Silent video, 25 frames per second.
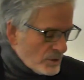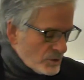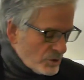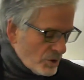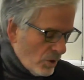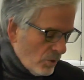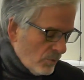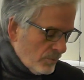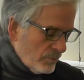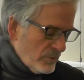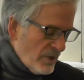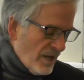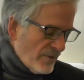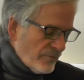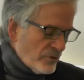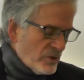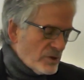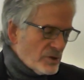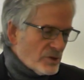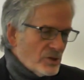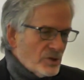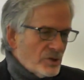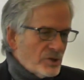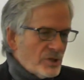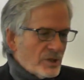so
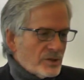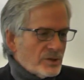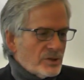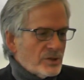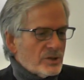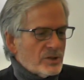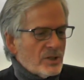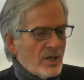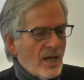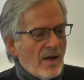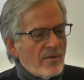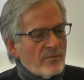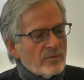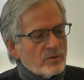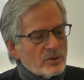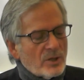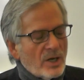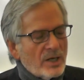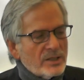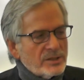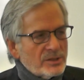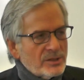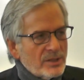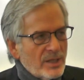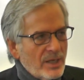Definition 6 is an
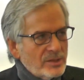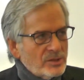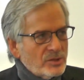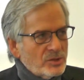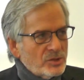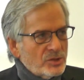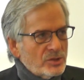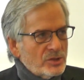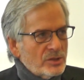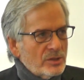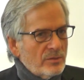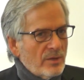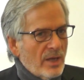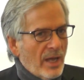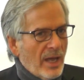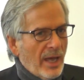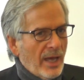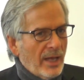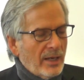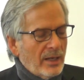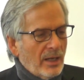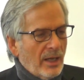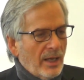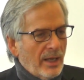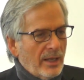advertising agency
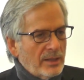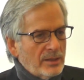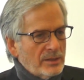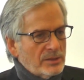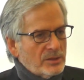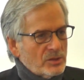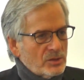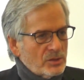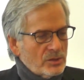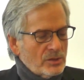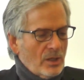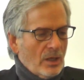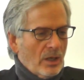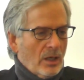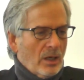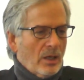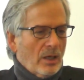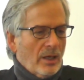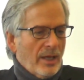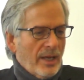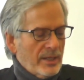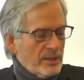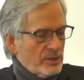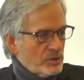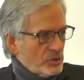at its
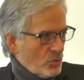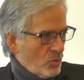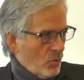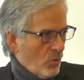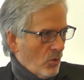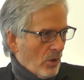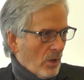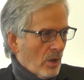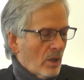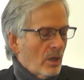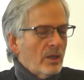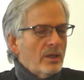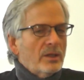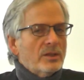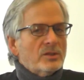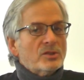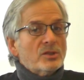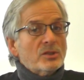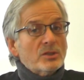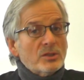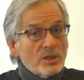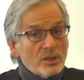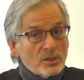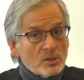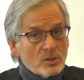core.
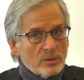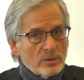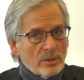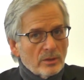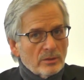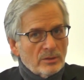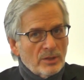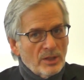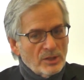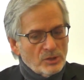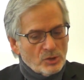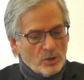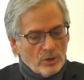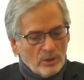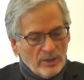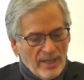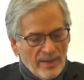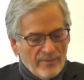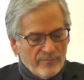It's a digital